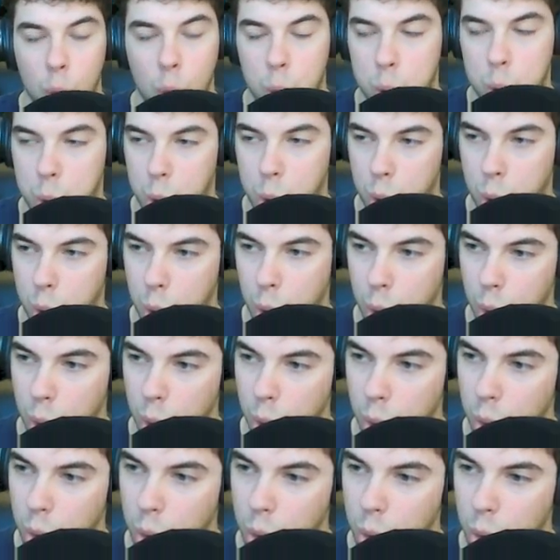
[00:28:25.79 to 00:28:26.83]

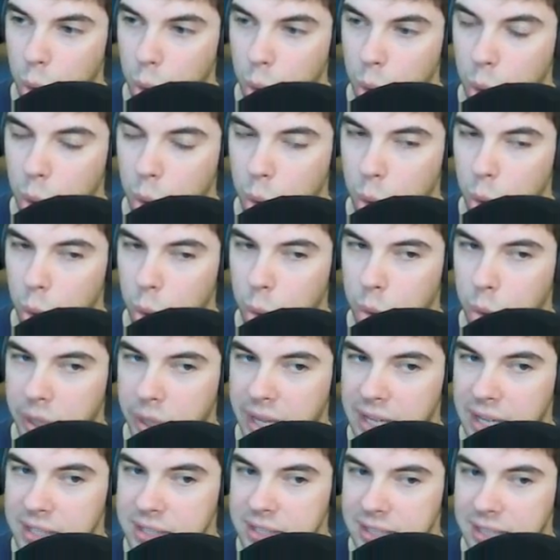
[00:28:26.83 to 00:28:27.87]
Ooh,
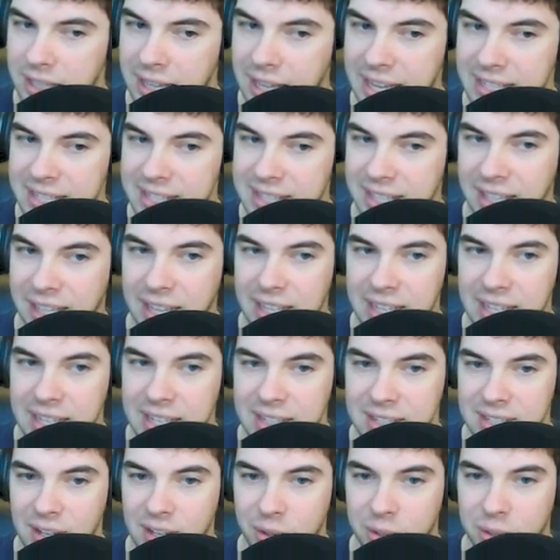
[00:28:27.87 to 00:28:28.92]
that is the last thing I need
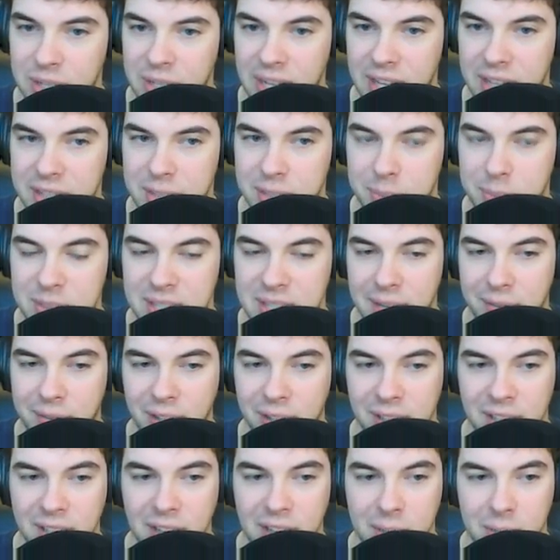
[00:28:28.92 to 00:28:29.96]
is another death,
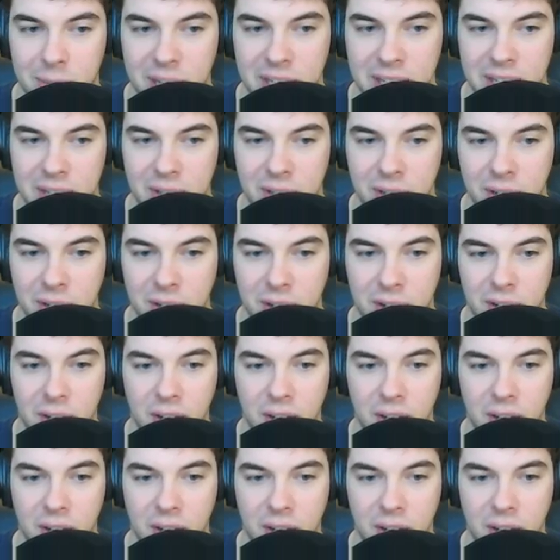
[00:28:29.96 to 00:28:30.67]
specifically on my healer.